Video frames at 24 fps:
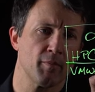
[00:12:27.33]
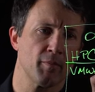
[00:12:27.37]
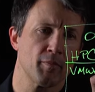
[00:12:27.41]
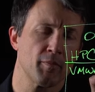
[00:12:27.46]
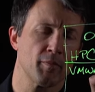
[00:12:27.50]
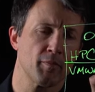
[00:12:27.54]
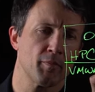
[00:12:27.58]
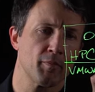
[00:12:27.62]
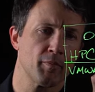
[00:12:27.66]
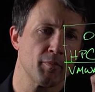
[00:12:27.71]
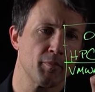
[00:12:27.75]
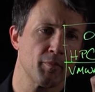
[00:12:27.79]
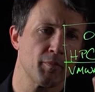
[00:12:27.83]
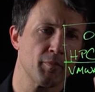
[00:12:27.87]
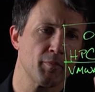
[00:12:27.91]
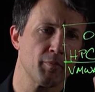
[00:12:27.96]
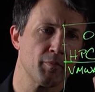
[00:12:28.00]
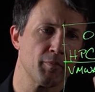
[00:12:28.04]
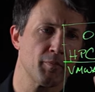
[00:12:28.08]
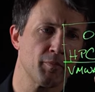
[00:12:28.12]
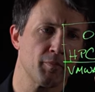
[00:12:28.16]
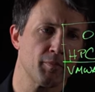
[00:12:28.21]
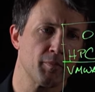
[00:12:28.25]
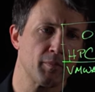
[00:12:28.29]

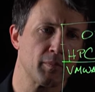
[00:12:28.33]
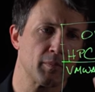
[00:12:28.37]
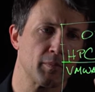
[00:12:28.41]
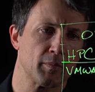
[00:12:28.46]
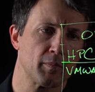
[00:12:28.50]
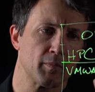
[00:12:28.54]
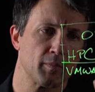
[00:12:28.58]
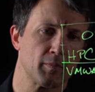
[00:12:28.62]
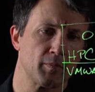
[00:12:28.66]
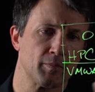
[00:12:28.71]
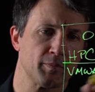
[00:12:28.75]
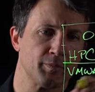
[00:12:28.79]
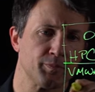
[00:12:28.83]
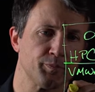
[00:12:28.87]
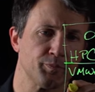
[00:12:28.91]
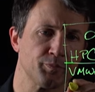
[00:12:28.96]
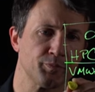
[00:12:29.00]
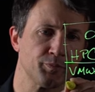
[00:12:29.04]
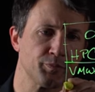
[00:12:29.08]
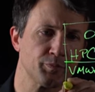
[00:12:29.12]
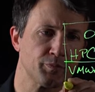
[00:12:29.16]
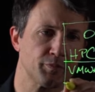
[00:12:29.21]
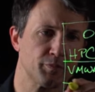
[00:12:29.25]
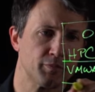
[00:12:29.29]

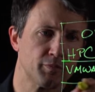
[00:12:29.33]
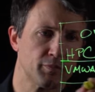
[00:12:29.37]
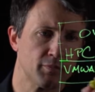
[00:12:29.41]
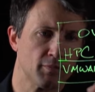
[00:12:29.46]
Nobody speaks.